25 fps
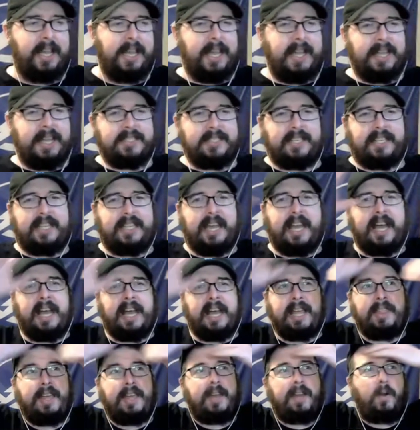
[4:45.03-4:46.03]
As a
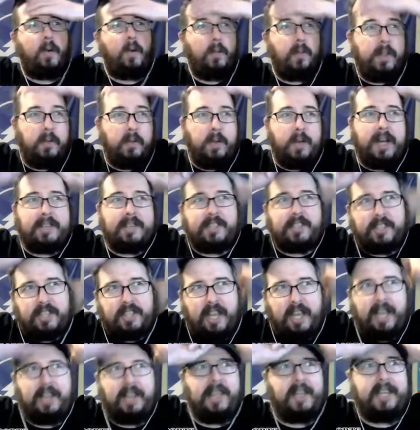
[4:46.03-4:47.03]
guy that only watches
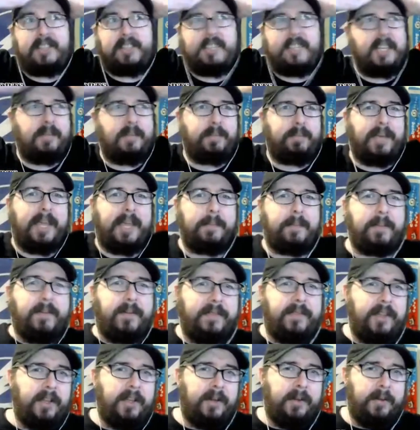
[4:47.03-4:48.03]
highlights in the pay per
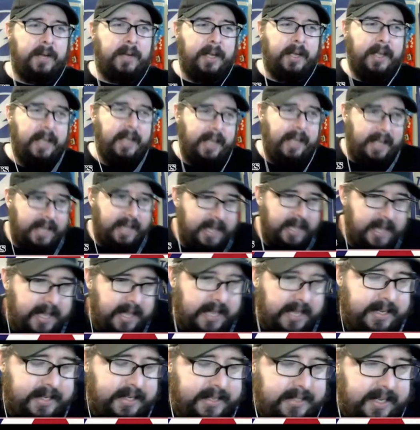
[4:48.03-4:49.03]
view,
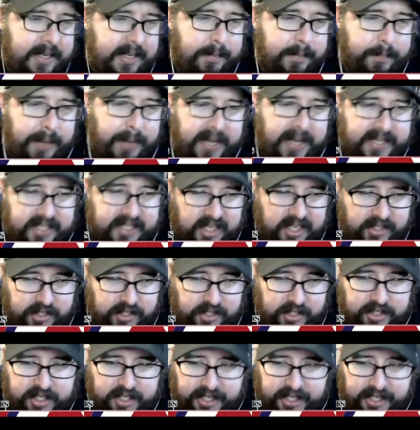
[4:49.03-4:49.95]
and didn't pay attention to the